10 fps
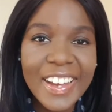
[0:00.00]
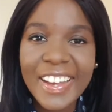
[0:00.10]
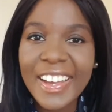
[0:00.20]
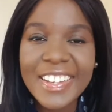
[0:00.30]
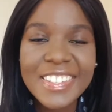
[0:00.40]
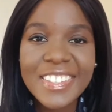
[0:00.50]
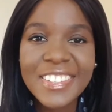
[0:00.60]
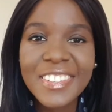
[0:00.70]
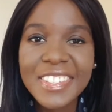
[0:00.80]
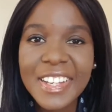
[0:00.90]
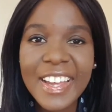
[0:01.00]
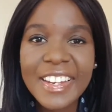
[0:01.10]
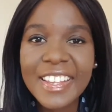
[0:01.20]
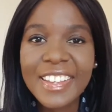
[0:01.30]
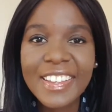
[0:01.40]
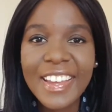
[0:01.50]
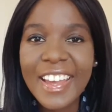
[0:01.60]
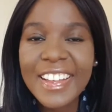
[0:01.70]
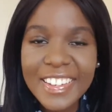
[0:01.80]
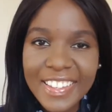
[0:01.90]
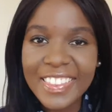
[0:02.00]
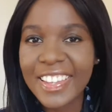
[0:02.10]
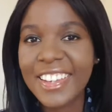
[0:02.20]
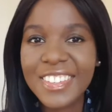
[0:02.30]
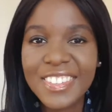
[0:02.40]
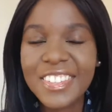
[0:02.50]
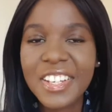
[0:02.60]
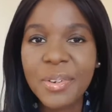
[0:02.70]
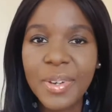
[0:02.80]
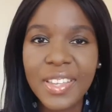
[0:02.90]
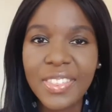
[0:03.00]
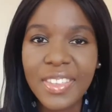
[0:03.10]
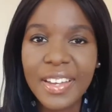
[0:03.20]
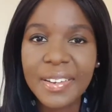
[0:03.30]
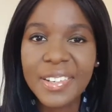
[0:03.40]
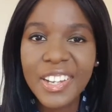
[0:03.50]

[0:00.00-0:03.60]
I hadn't looked at any anything to do with uh,